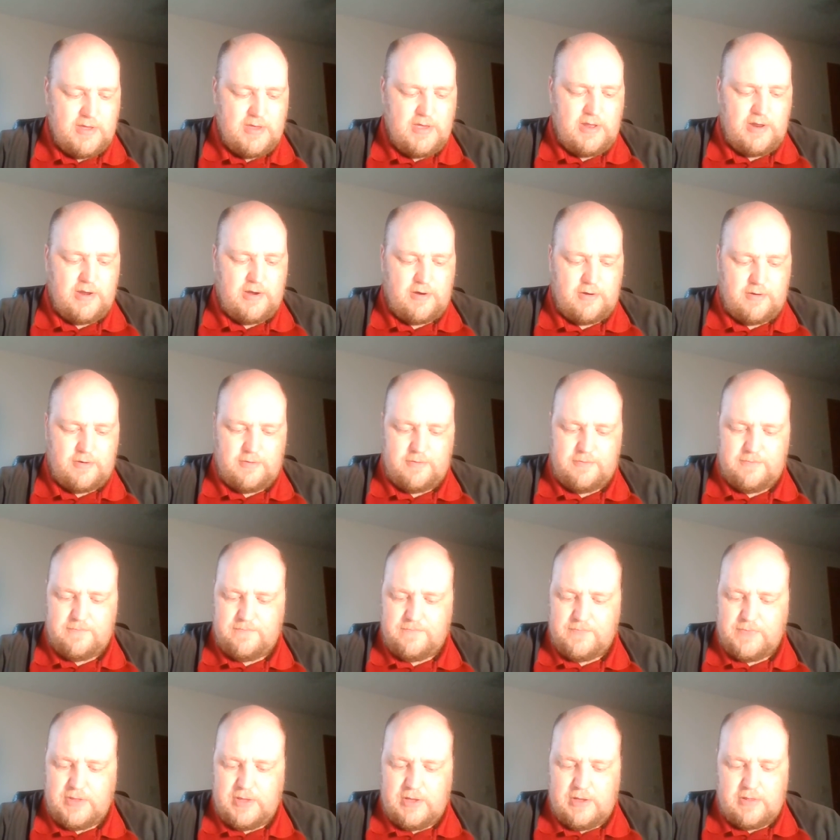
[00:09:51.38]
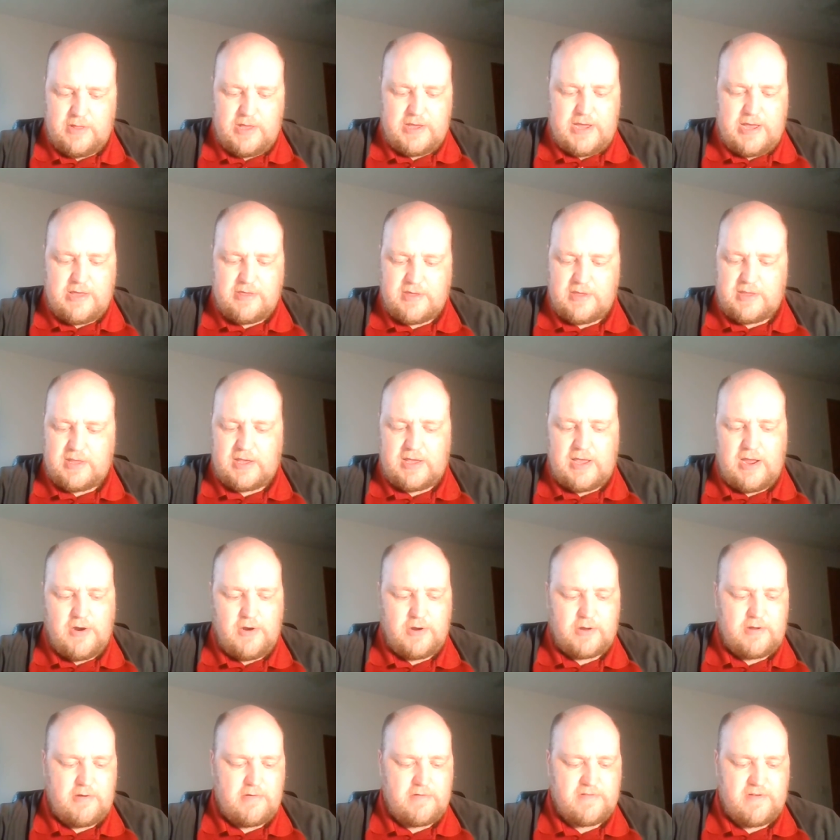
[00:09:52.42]
you know, like I said, the
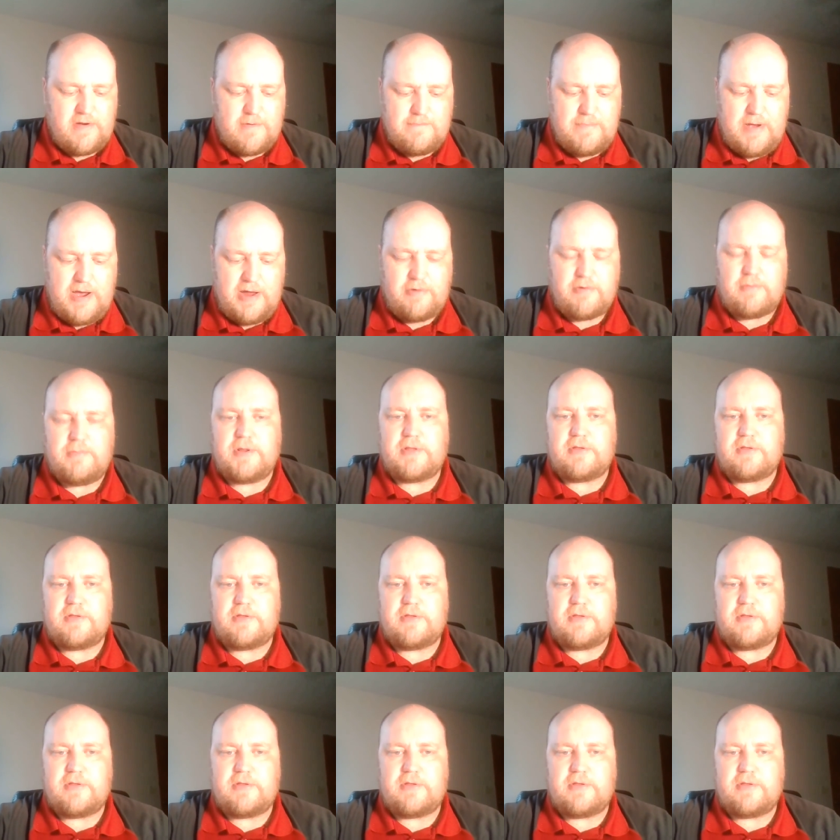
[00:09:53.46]
characters are better,